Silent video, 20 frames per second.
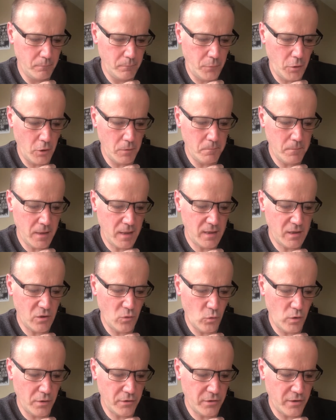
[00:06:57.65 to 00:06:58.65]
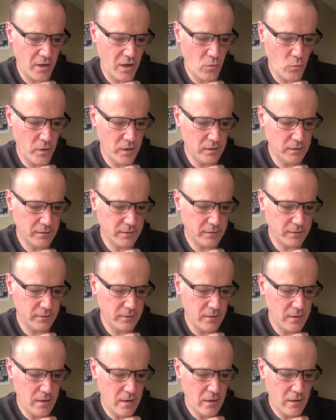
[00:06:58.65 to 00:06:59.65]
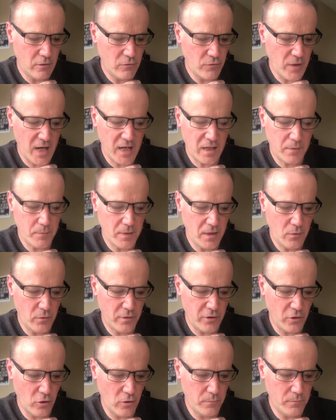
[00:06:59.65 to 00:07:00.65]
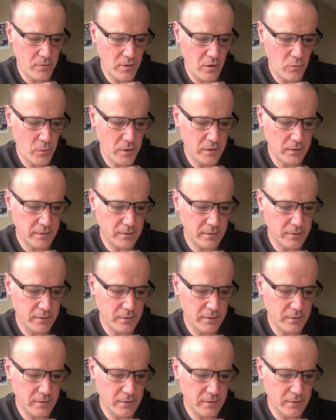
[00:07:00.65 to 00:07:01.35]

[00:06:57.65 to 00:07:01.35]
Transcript: Put me to what thou wilt. Rank me with whom thou wilt.